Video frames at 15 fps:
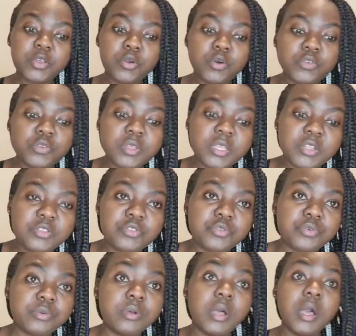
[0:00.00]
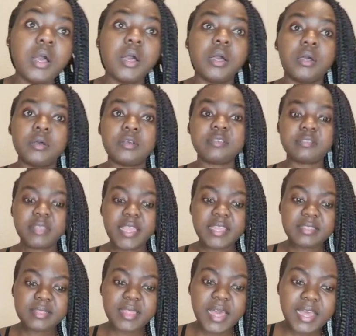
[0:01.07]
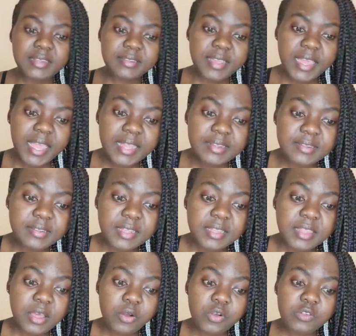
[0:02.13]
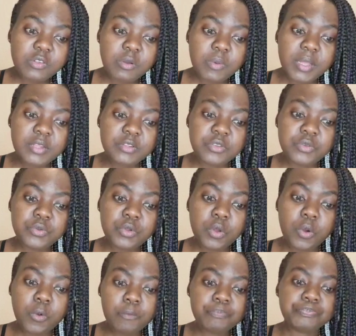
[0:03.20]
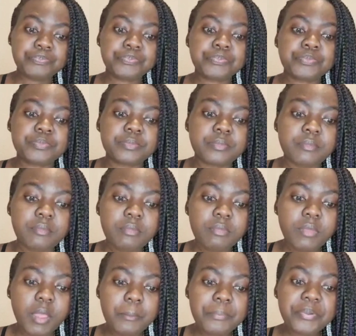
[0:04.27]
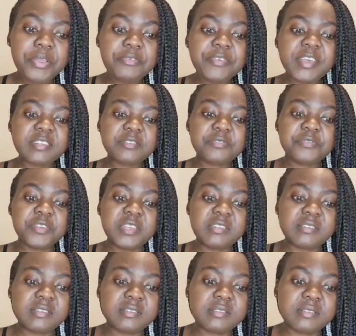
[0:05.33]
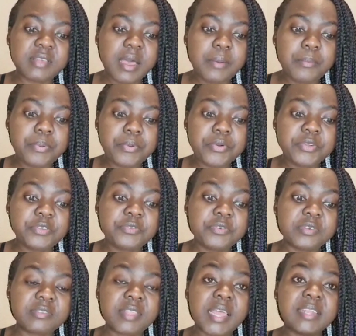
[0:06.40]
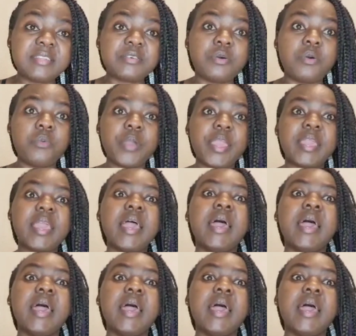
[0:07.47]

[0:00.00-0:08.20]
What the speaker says: You also need to state that. And they also want to know previous visits abroad for study or work.